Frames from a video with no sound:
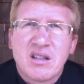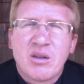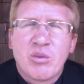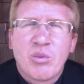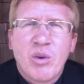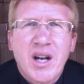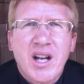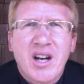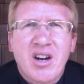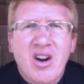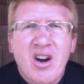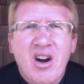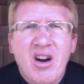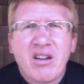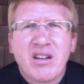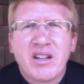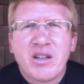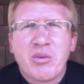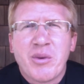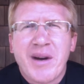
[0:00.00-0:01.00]
What a
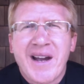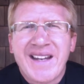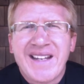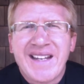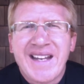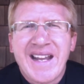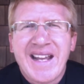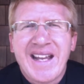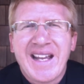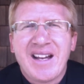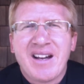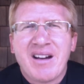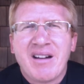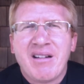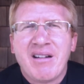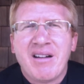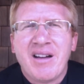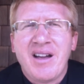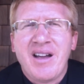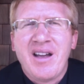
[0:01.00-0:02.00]
calling right now,
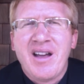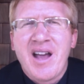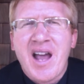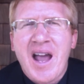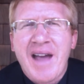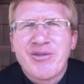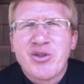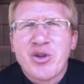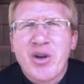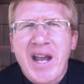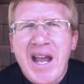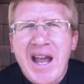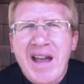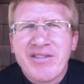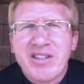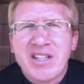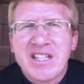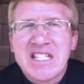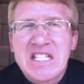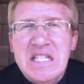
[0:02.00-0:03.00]
after
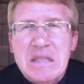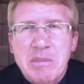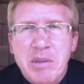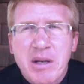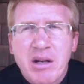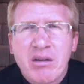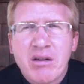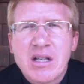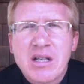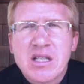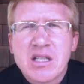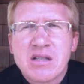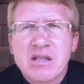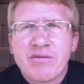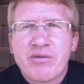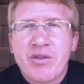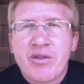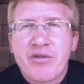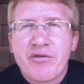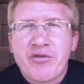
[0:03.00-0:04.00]
having experienced
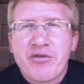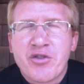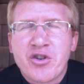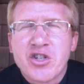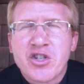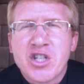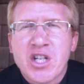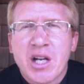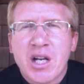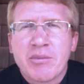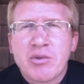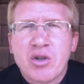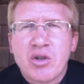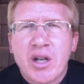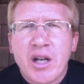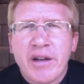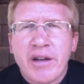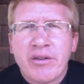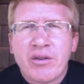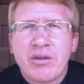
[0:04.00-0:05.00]
for the first time
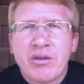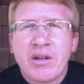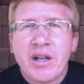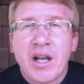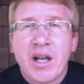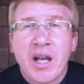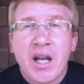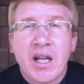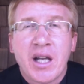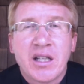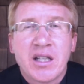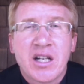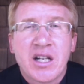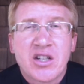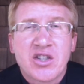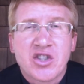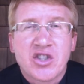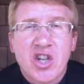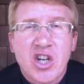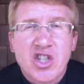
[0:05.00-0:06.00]
together and in
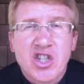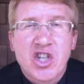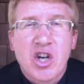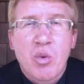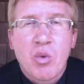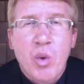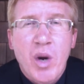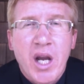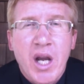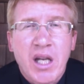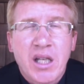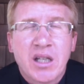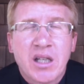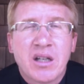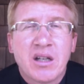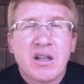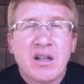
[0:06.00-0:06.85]
such a way